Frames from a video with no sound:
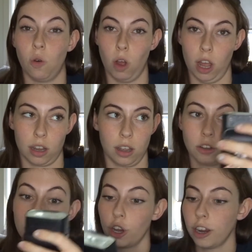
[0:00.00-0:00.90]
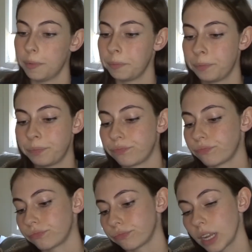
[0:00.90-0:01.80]
work. So
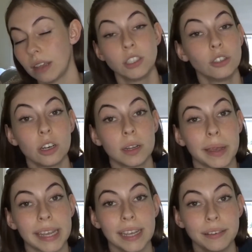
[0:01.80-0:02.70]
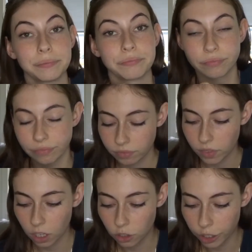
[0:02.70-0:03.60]
I've still got it in my kit.
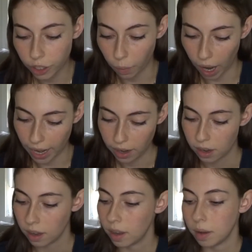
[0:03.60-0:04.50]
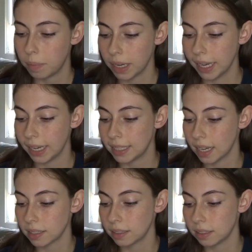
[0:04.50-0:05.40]
Don't know why, but yeah, it
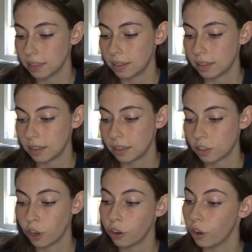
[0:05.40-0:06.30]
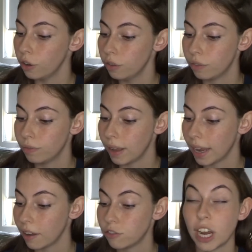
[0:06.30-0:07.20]
doesn't turn on, and
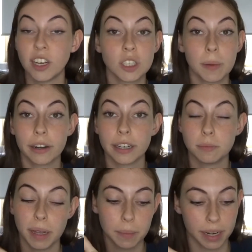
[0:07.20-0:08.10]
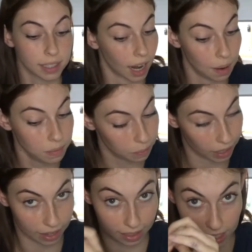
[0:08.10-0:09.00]
I've changed the batteries many times,
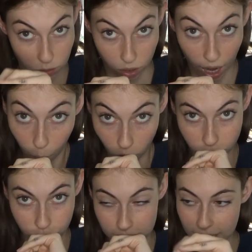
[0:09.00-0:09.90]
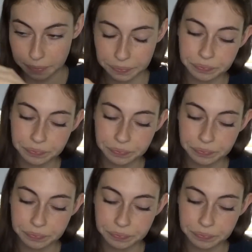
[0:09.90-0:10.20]
but that's what I was using.